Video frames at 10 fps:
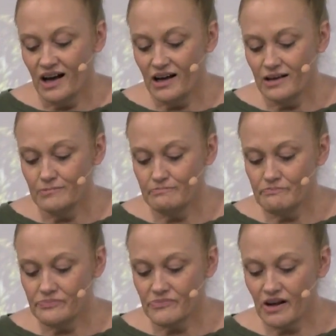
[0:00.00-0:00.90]
On
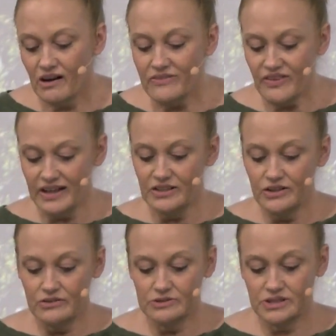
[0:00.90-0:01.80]
that
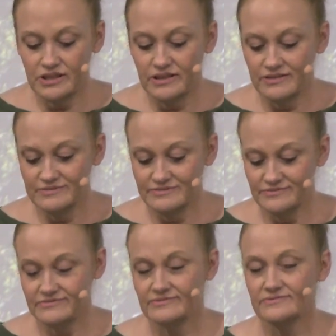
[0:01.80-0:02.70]
note,
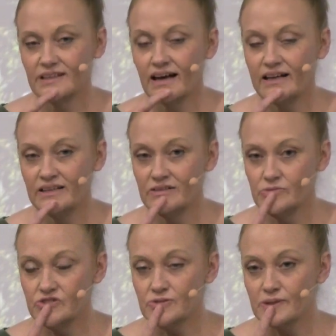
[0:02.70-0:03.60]
I
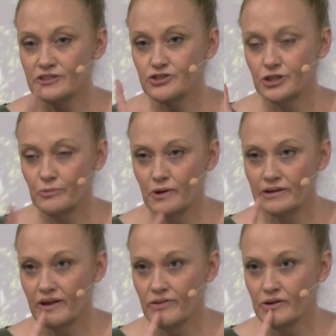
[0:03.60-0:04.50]
just wanted to share
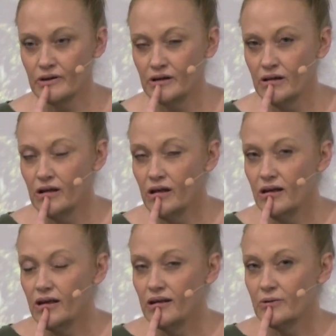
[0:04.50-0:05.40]
one other
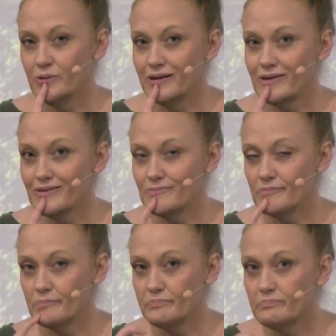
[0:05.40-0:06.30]
quick
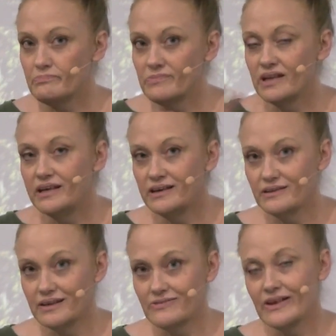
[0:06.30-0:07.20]

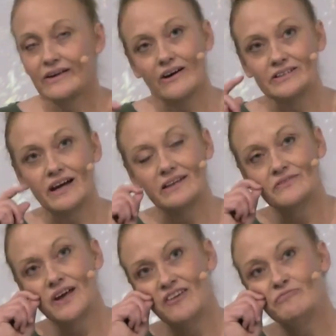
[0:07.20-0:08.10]
healing that God kind
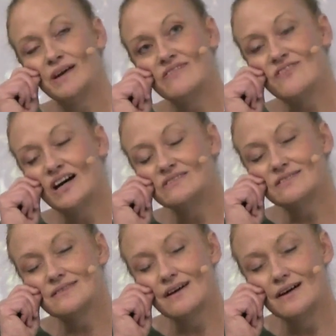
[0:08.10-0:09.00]
of gave me. And
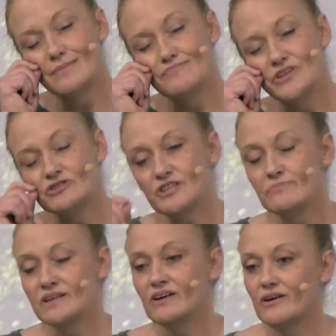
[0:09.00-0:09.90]
that's, there's
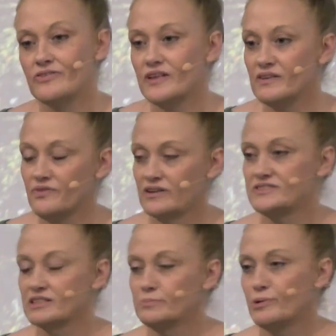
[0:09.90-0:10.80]
something called
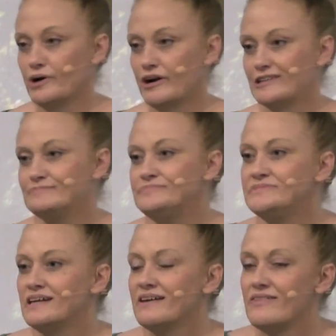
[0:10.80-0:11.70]
theophostic prayer
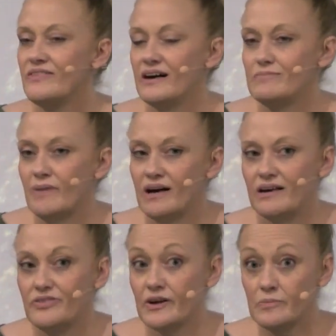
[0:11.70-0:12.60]
that
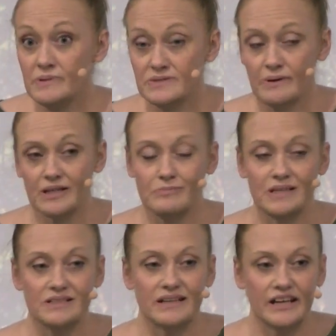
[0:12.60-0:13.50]
my therapist
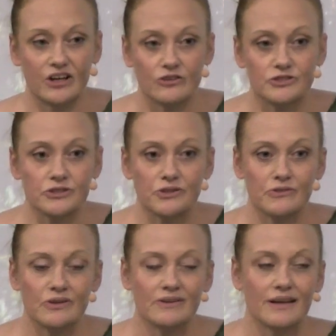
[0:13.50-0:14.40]
recommended I go
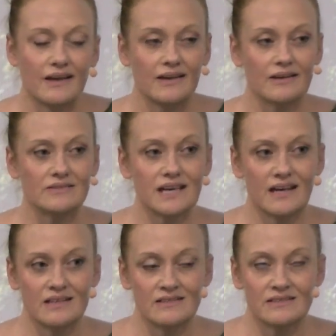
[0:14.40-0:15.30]
to. And
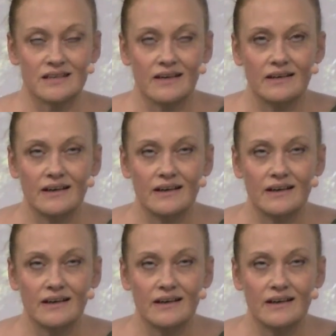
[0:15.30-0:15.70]
as